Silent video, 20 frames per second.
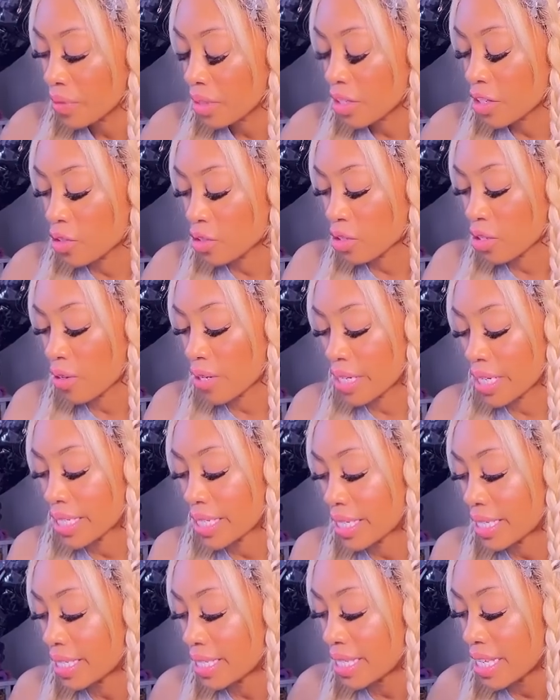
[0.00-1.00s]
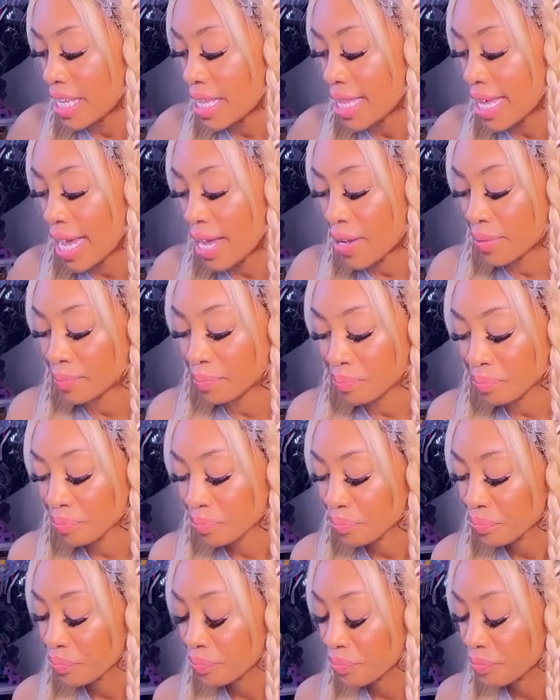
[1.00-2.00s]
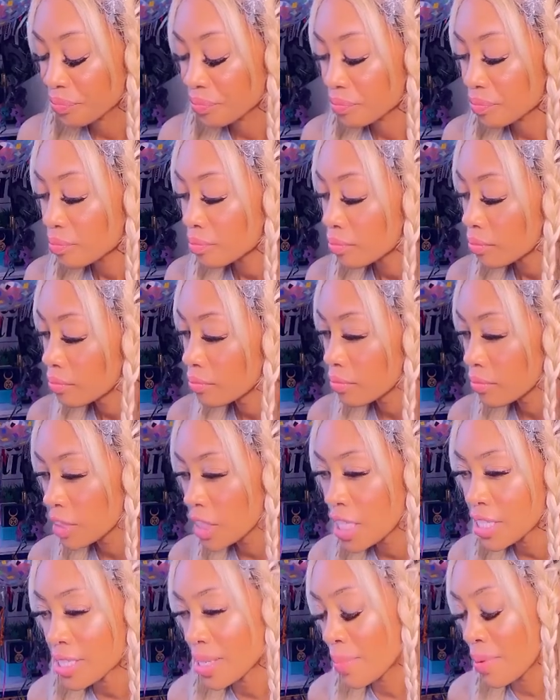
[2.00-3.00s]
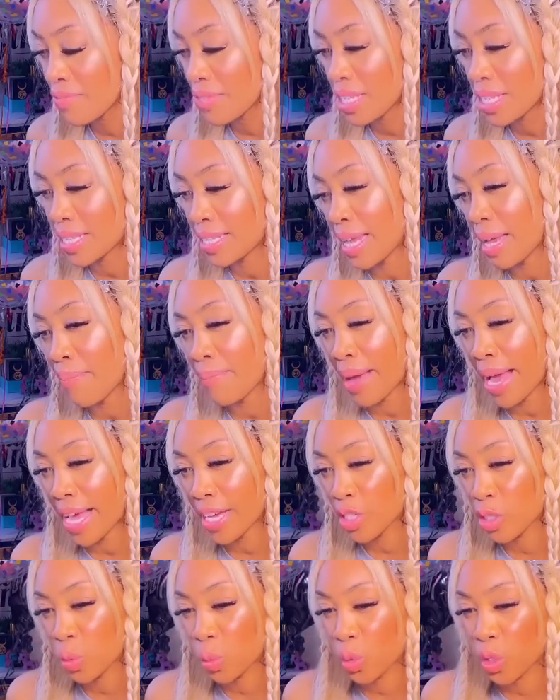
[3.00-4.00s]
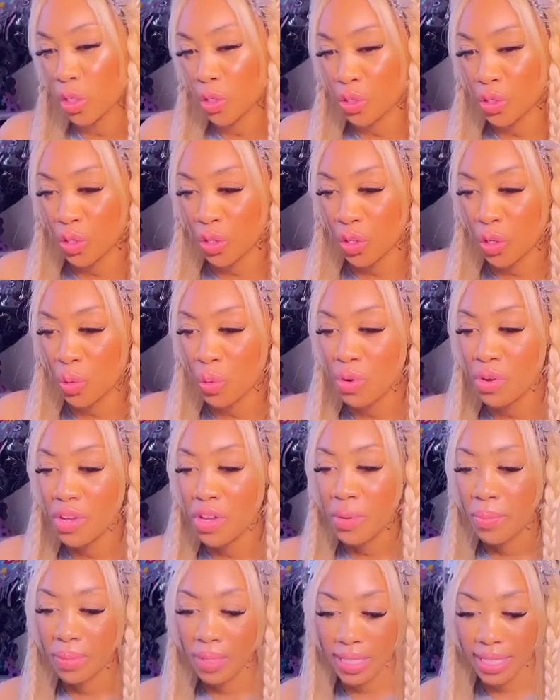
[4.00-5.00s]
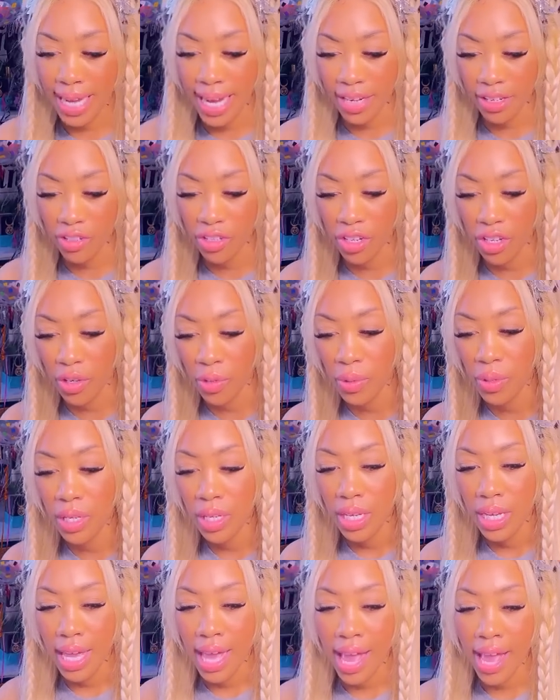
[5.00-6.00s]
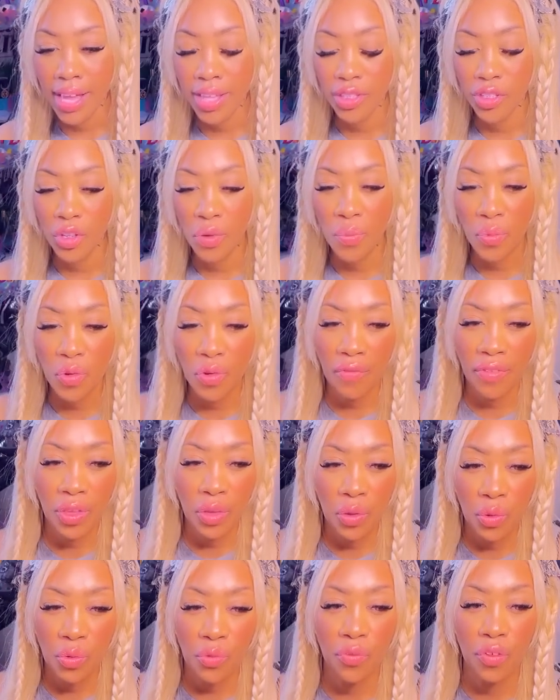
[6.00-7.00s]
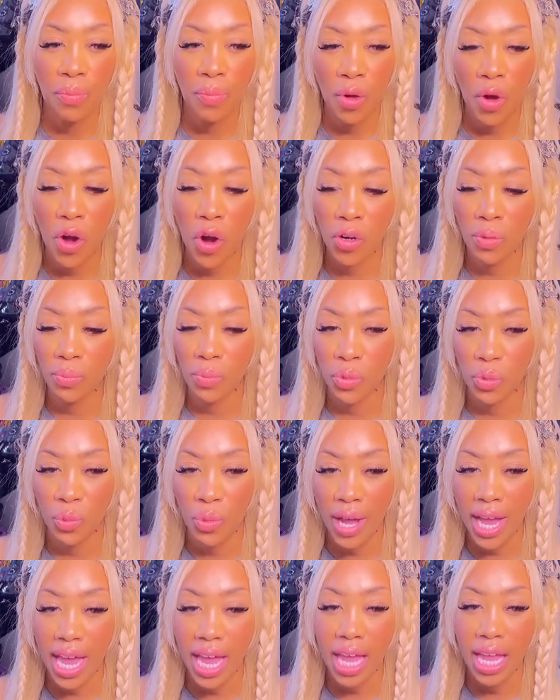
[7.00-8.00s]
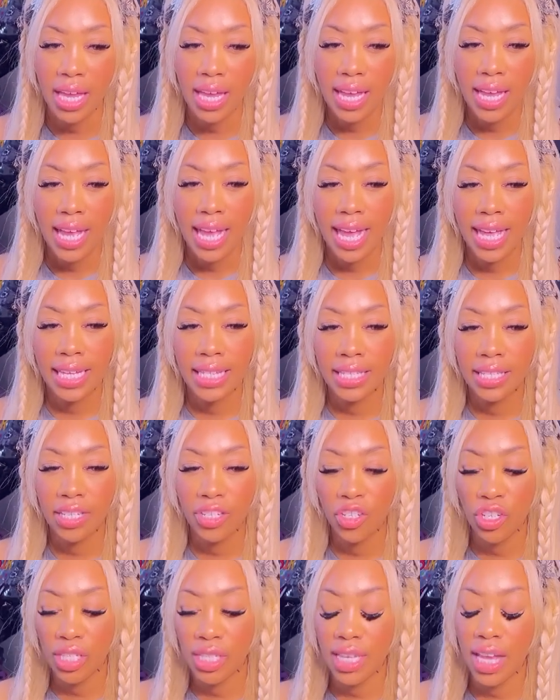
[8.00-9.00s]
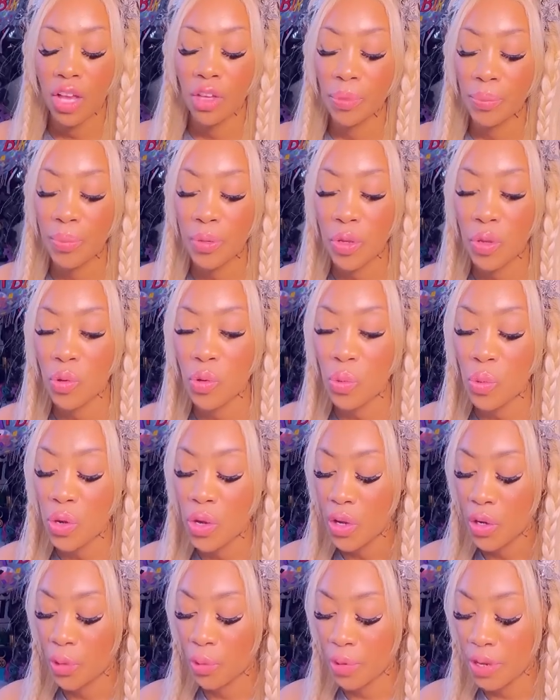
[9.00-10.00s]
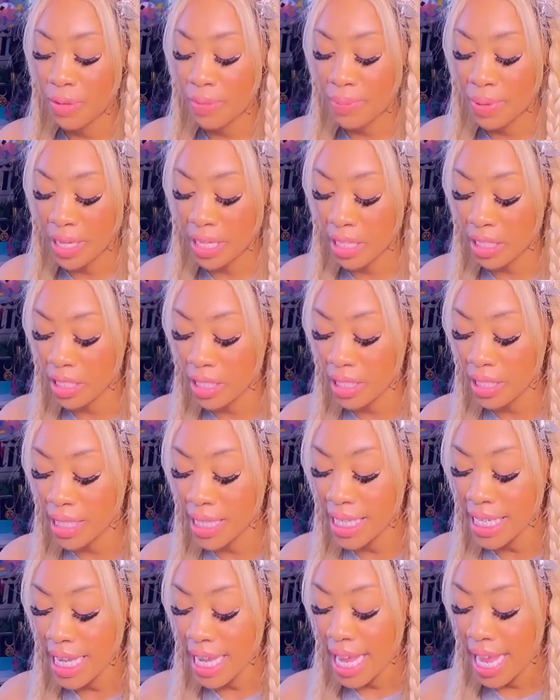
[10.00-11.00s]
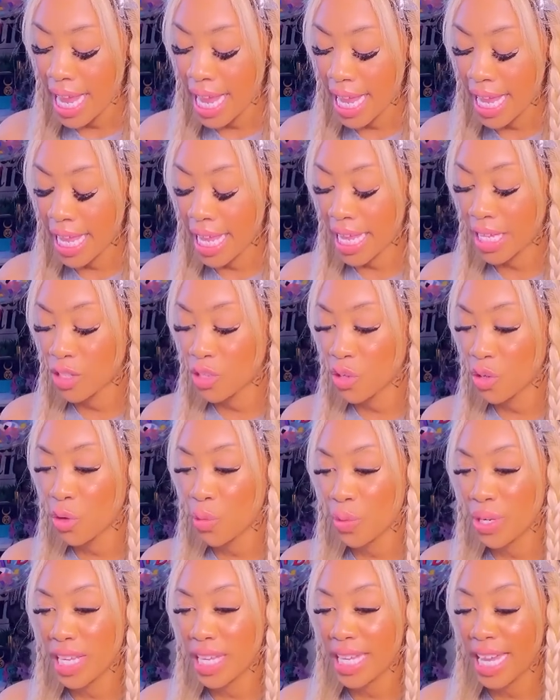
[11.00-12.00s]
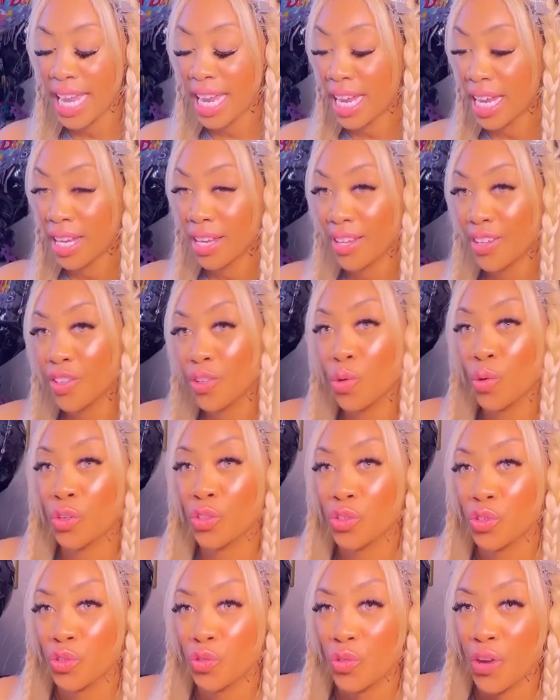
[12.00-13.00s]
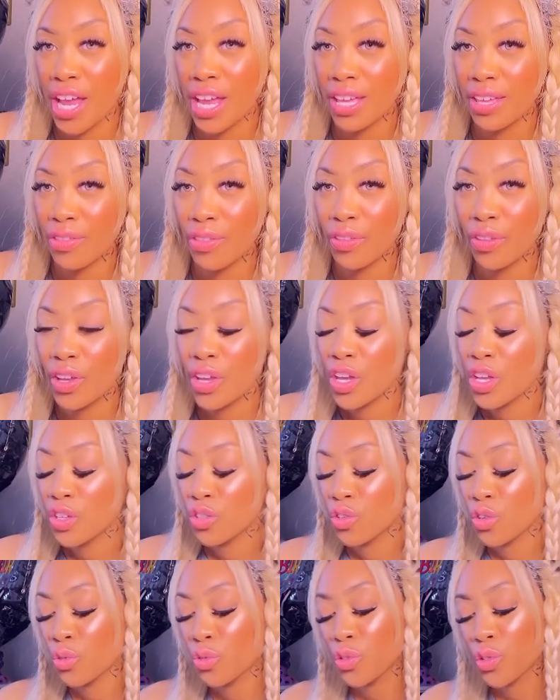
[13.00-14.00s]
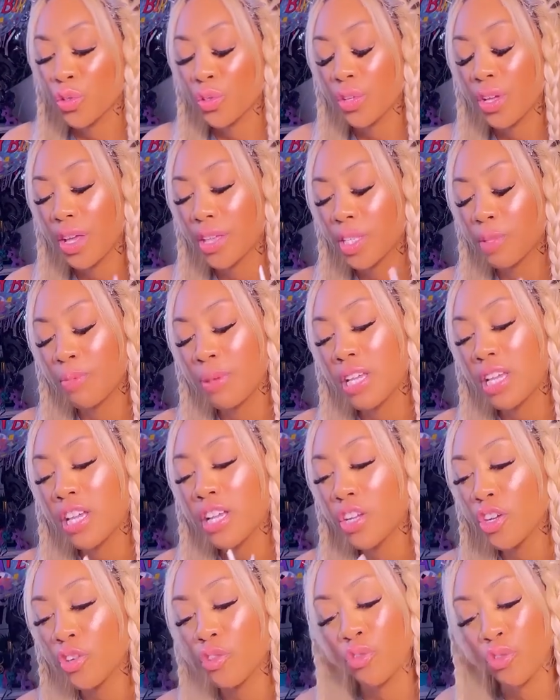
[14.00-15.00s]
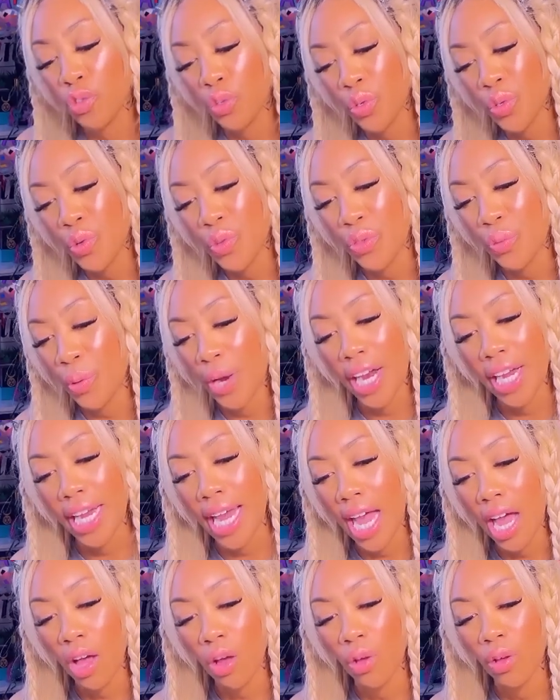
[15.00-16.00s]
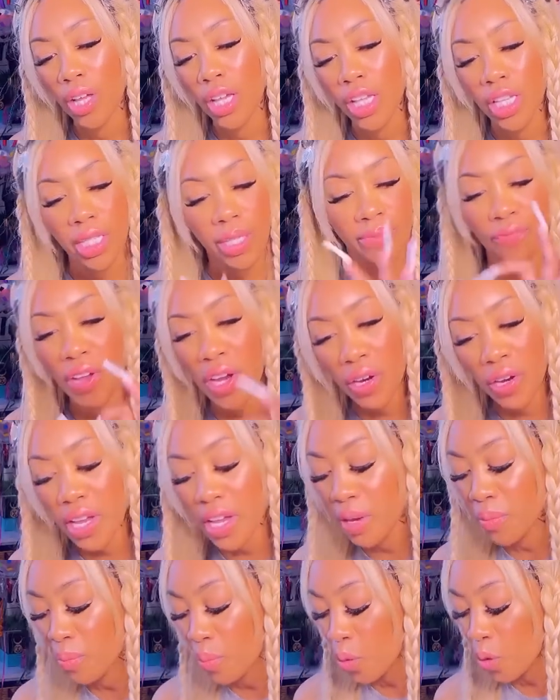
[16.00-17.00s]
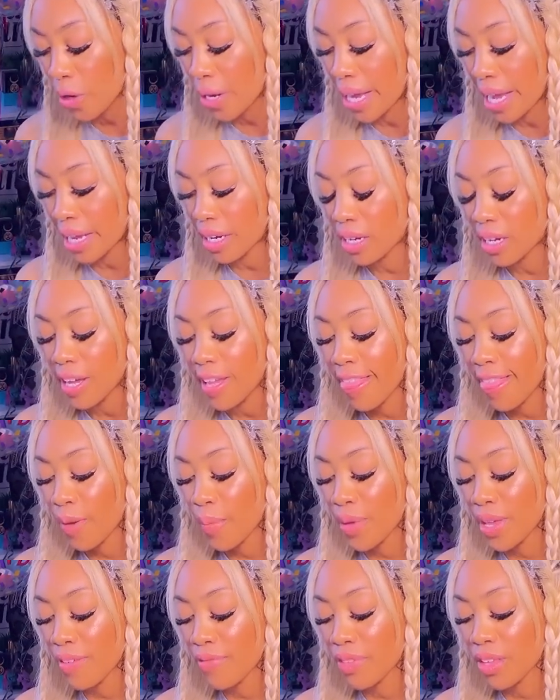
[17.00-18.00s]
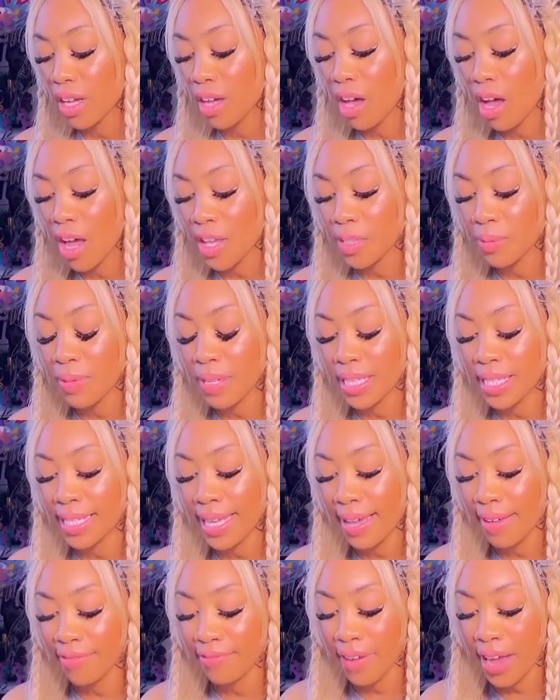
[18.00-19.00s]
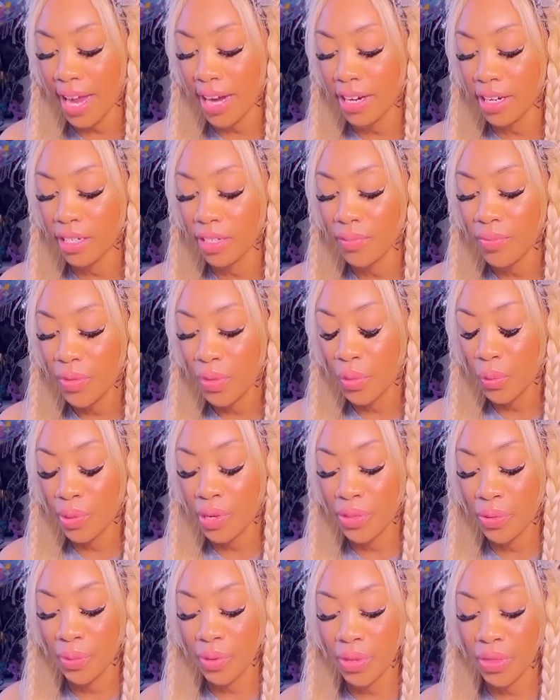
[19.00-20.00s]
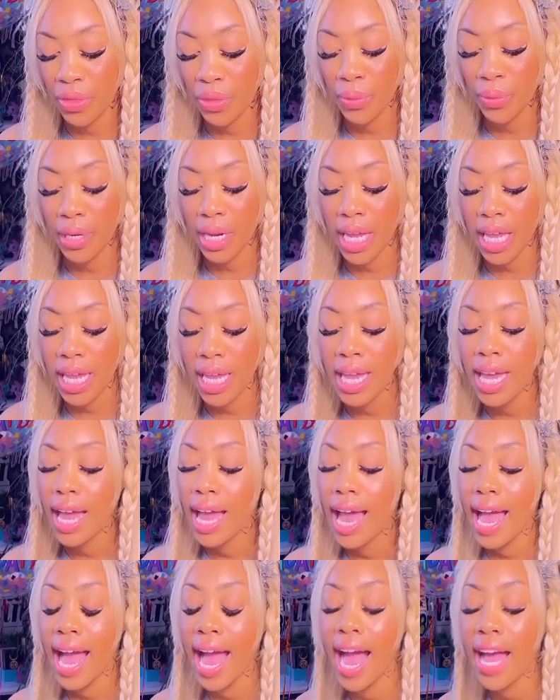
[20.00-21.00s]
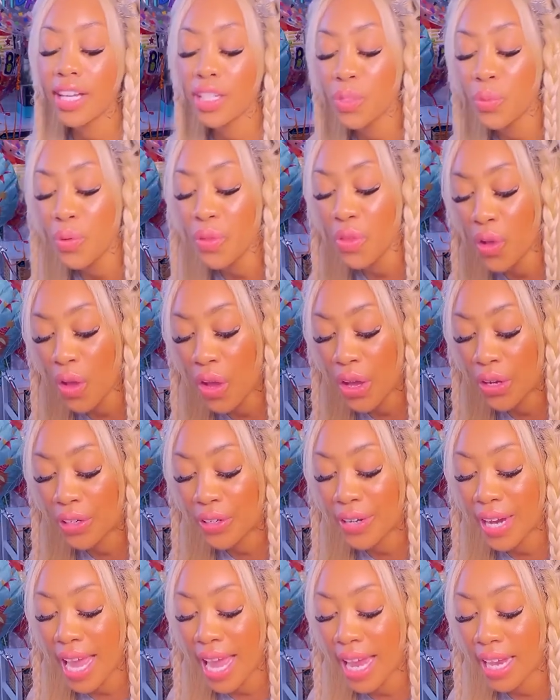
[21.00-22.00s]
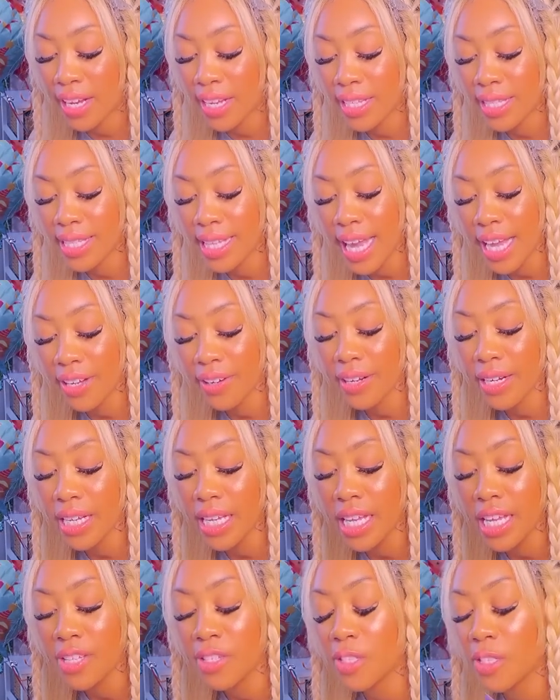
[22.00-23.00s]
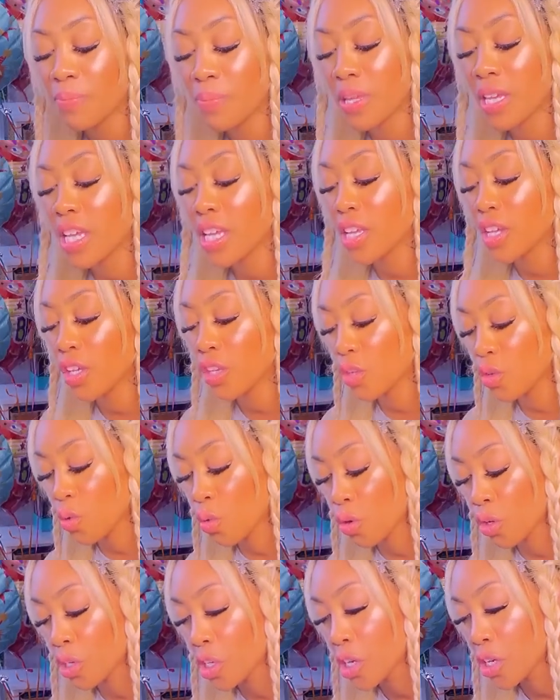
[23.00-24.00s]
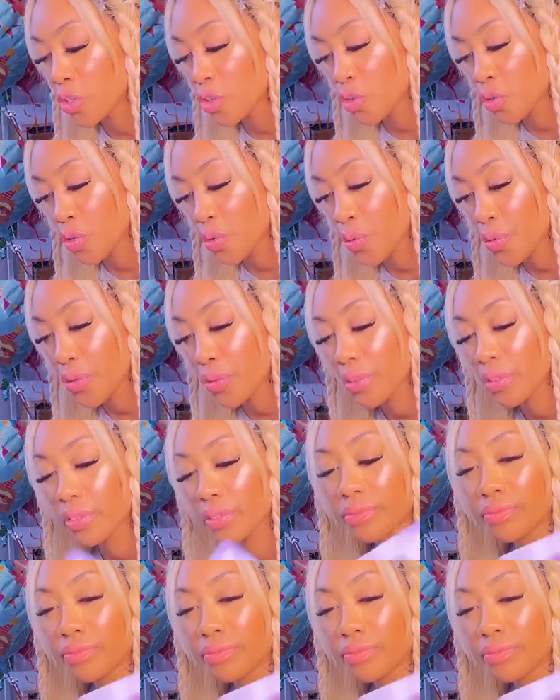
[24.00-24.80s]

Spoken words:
You're starting to see that some of these setbacks were to protect you and to move you from harm's way and to just help you rebuild and regain your strength. So speaking your truth right now is very important. We have the Cosmic Sapphire, 333. Act with honor and integrity. Speak your truth.